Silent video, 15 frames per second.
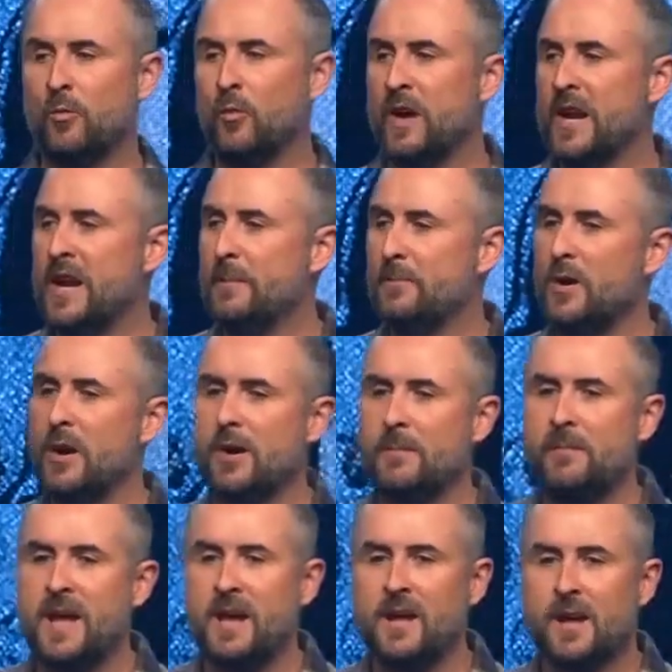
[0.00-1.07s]
when he brought him
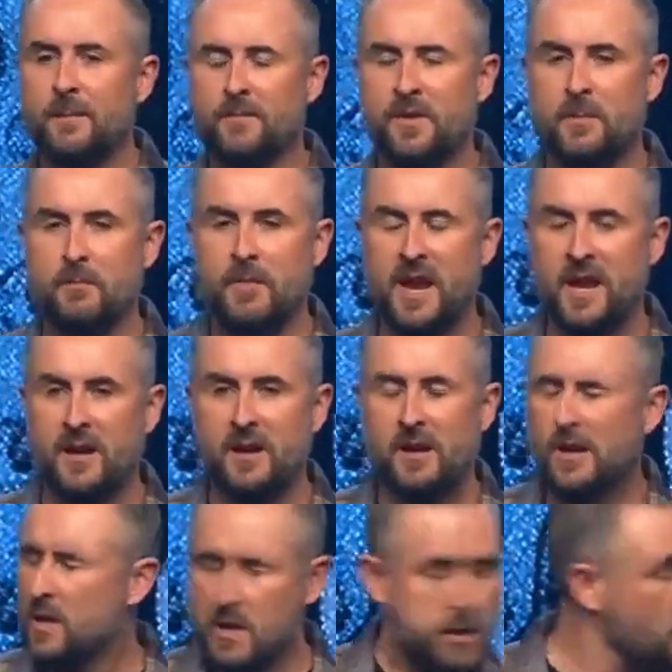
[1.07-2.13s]
back up, the man
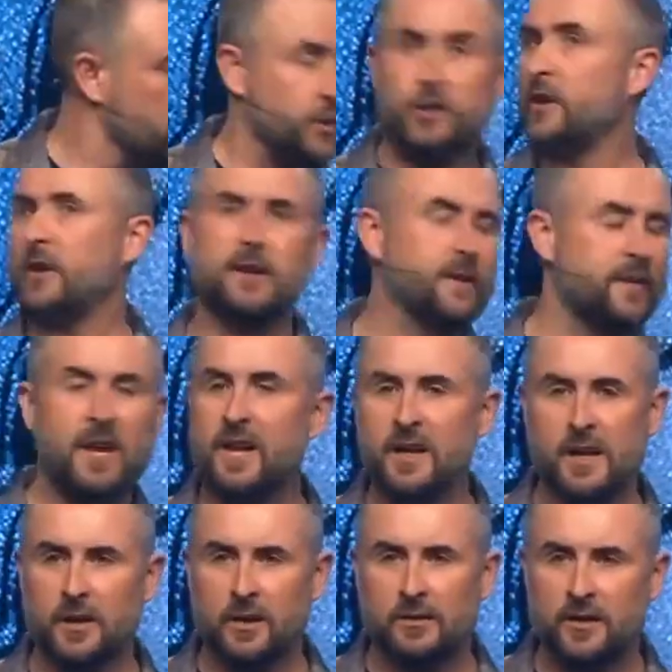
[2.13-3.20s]
shook his head and
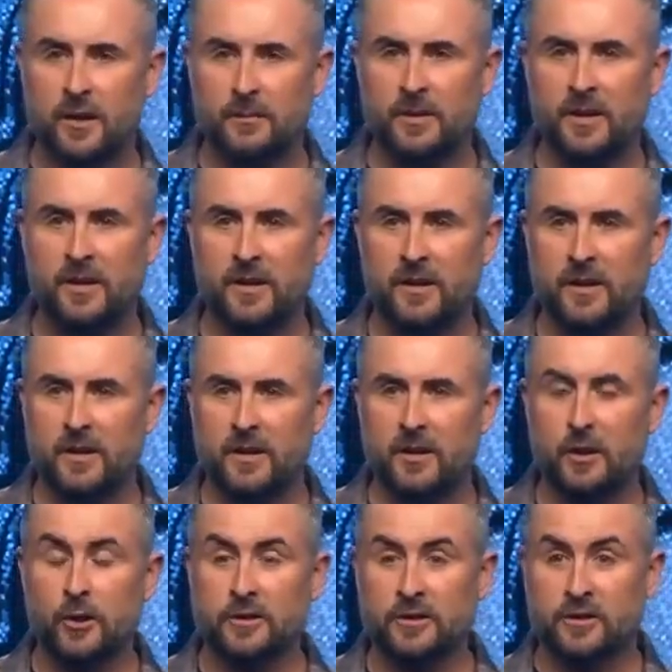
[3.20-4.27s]
he looked at him and he
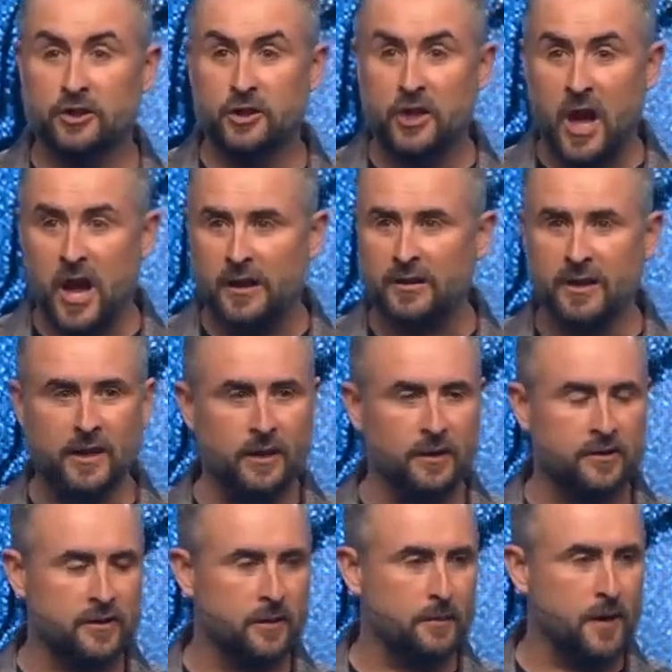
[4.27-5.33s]
looked shocked and he
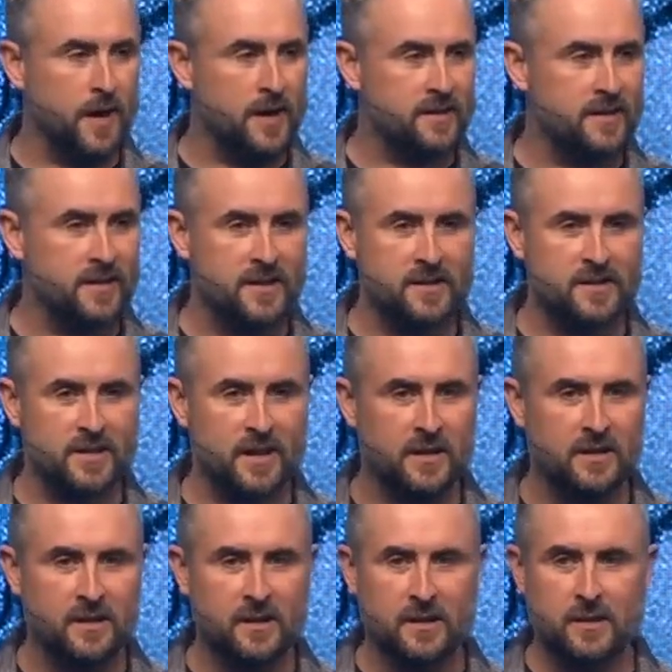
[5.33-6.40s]
looked surprised. And he
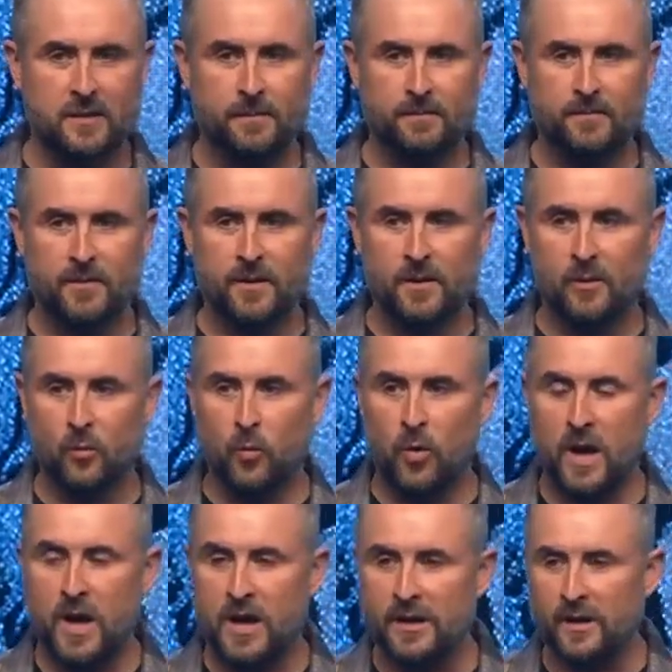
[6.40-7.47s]
said,
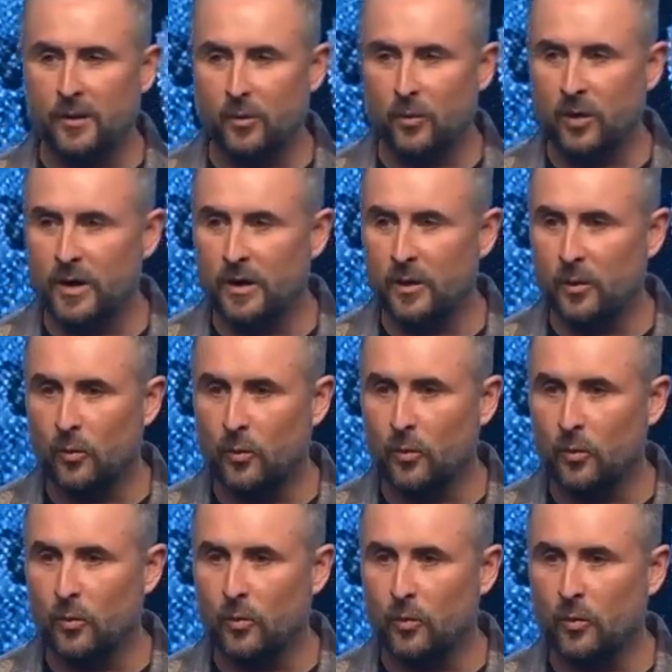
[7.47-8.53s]
what
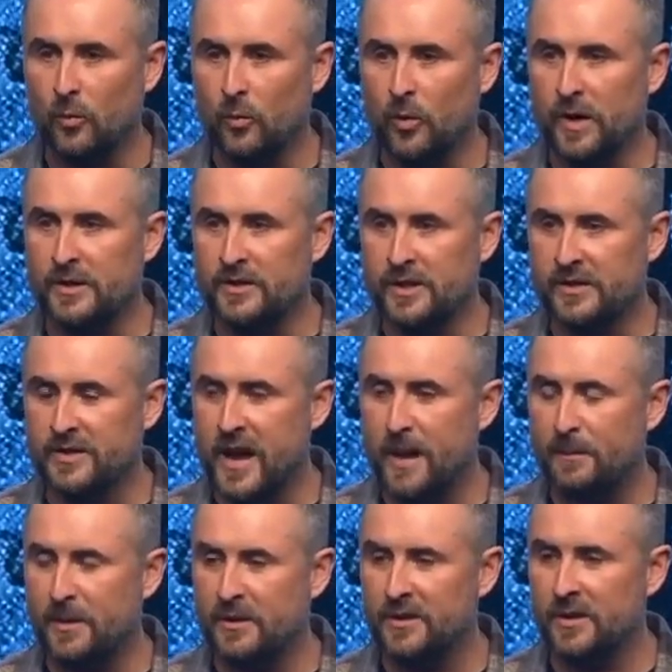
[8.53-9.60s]
just
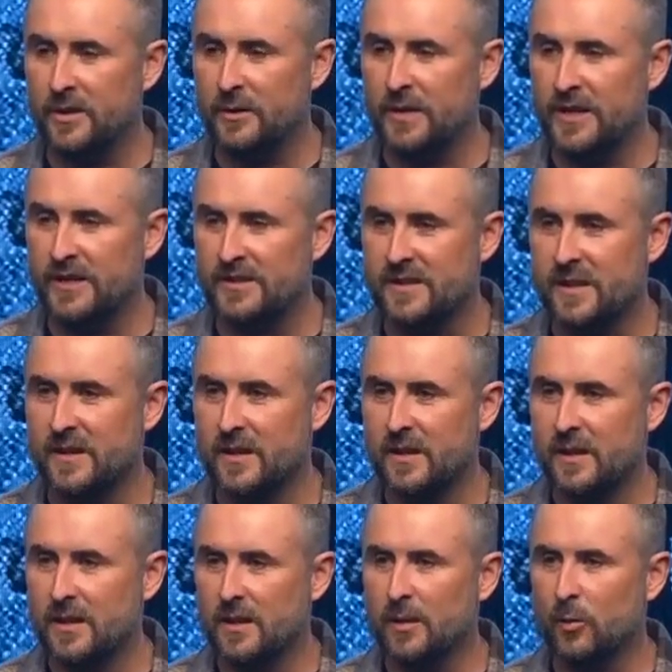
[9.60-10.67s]
happened to you? And he said,
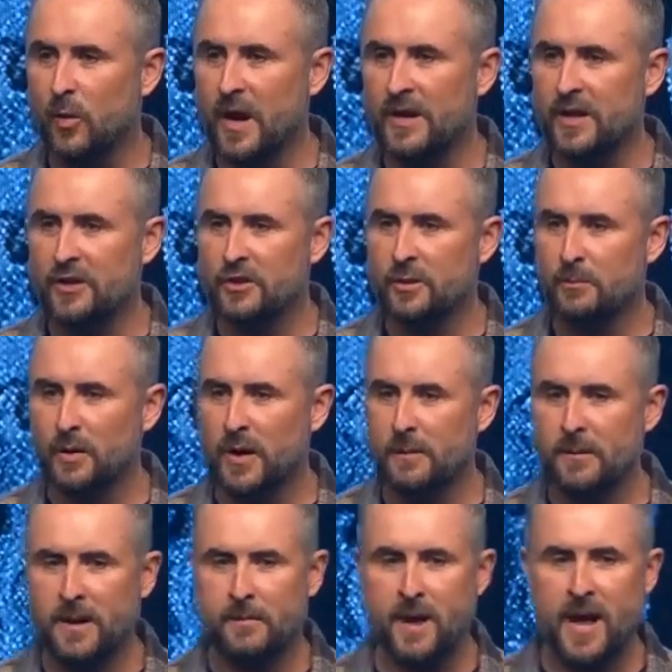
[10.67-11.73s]
why did you bring
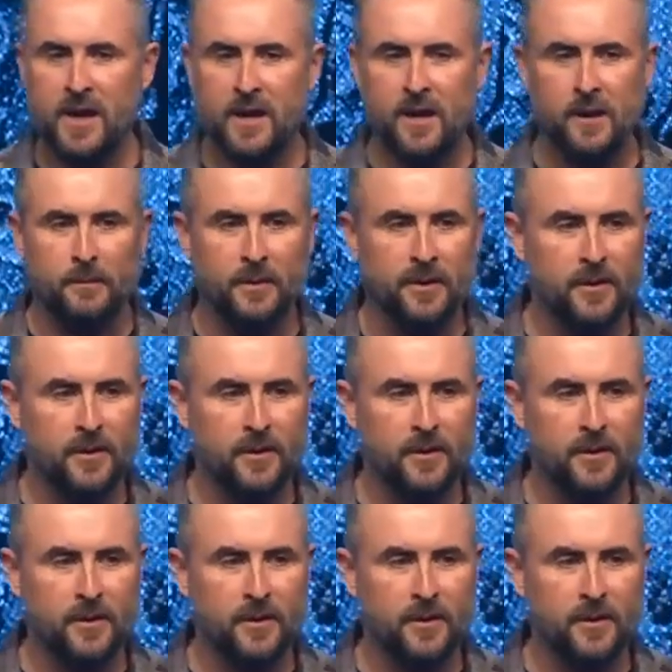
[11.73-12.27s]
me back up?